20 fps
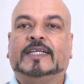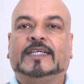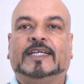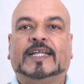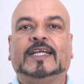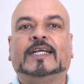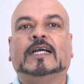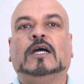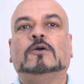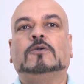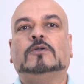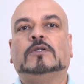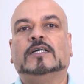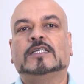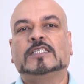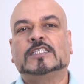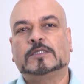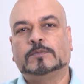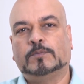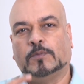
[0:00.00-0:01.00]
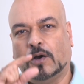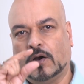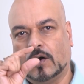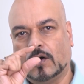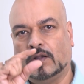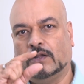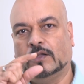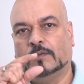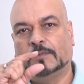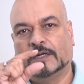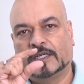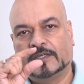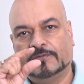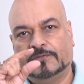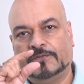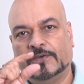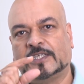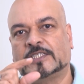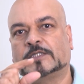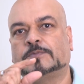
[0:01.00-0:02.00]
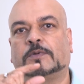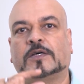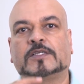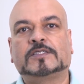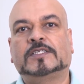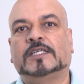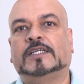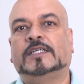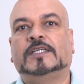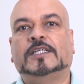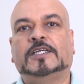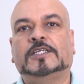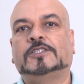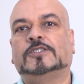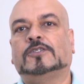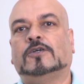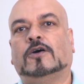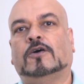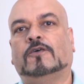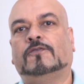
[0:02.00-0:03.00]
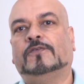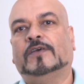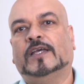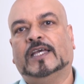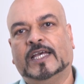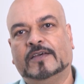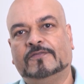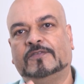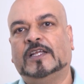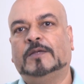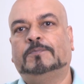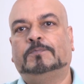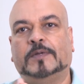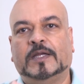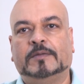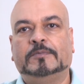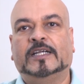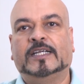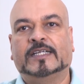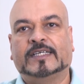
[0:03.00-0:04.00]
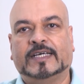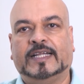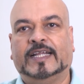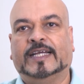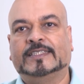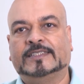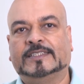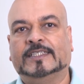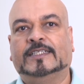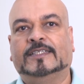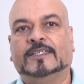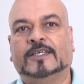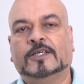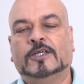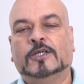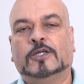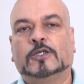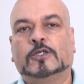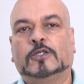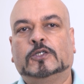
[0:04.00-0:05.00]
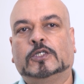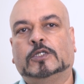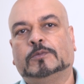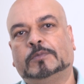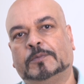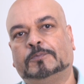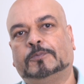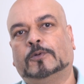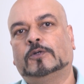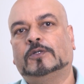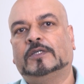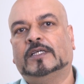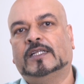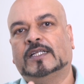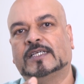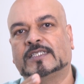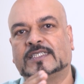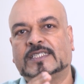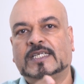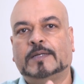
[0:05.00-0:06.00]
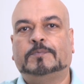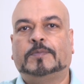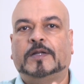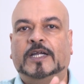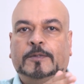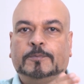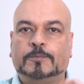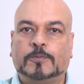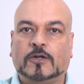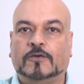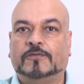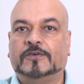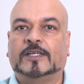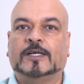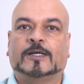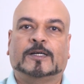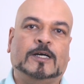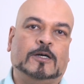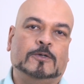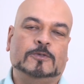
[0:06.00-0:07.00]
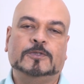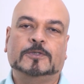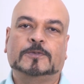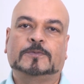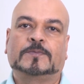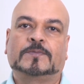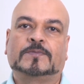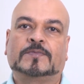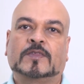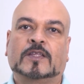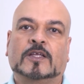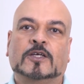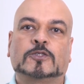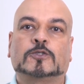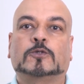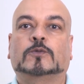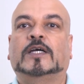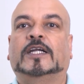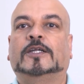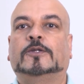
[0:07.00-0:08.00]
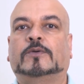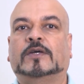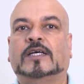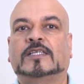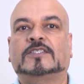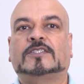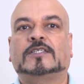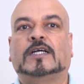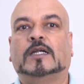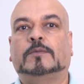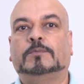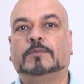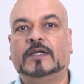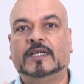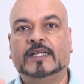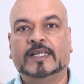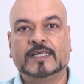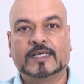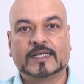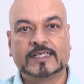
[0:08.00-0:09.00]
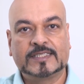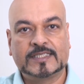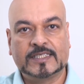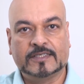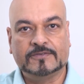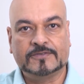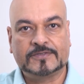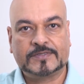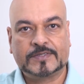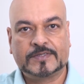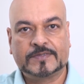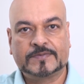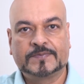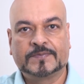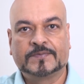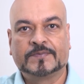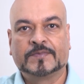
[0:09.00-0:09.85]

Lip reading: Take out a small but fixed percentage of every payment collected to be put in a separate profit account so that you can start building reserves.